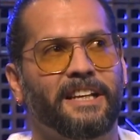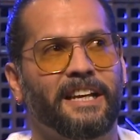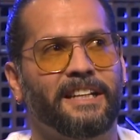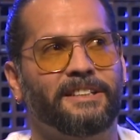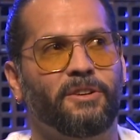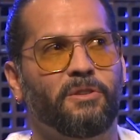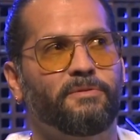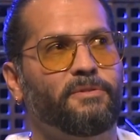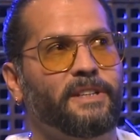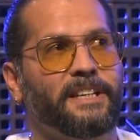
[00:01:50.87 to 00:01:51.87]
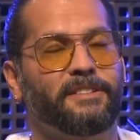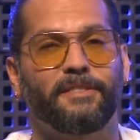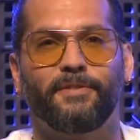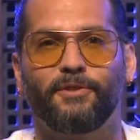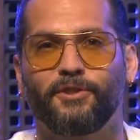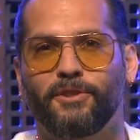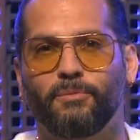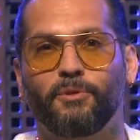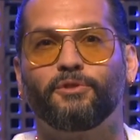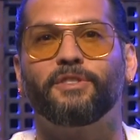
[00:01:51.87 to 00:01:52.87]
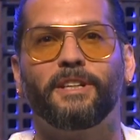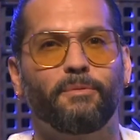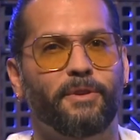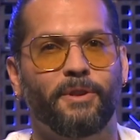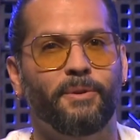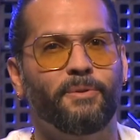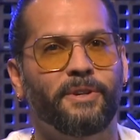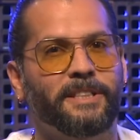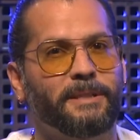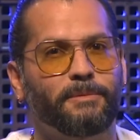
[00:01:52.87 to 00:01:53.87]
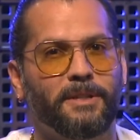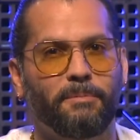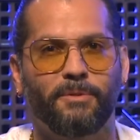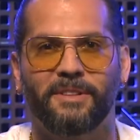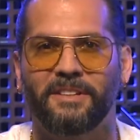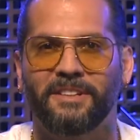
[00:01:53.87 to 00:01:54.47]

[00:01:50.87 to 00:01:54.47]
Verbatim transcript: and hopefully in the future we'll see with who he teams up with